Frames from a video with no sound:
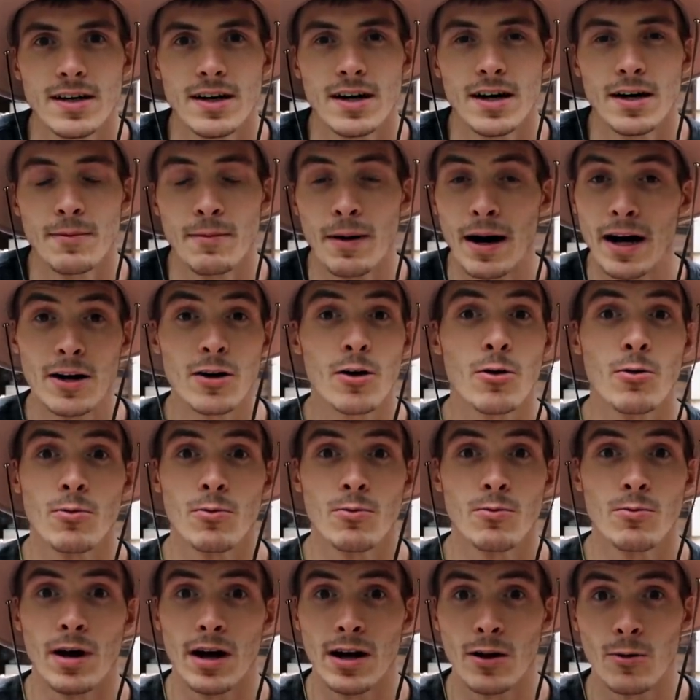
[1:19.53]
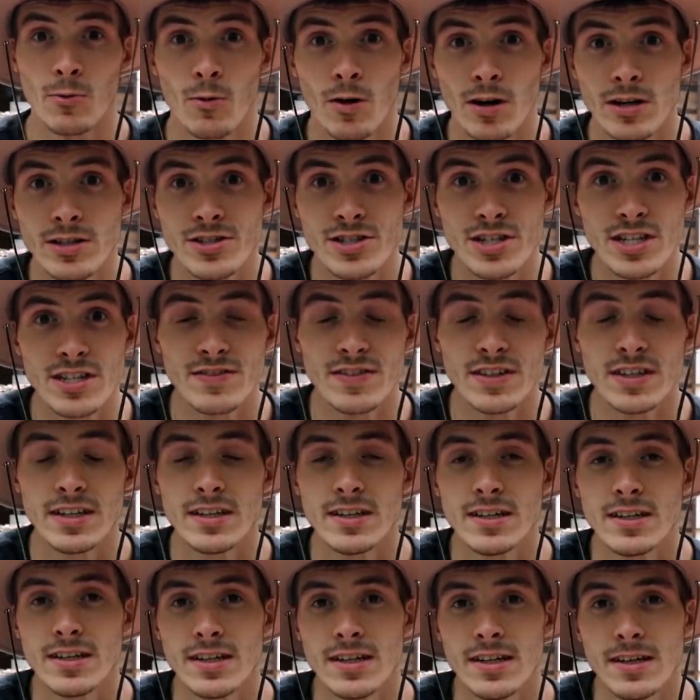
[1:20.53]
um, I don't I don't watch TV